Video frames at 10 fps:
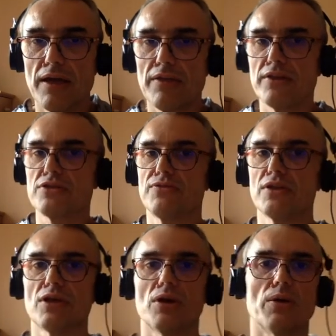In this
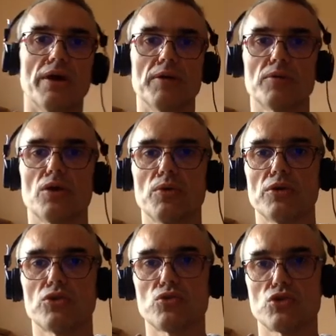video, I am
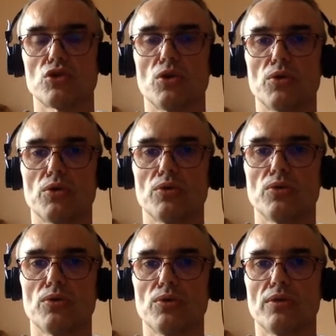going to show
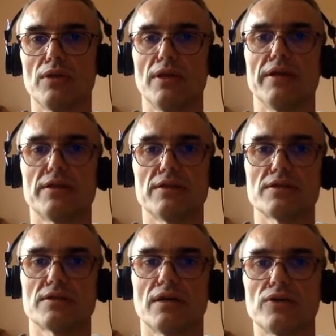you the
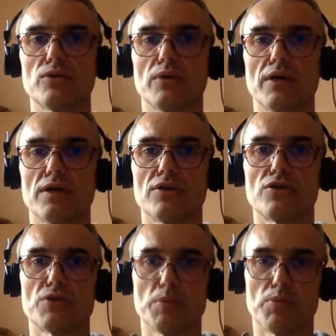latest annual
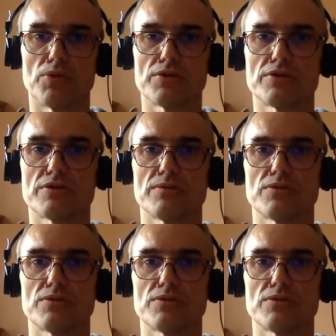reports,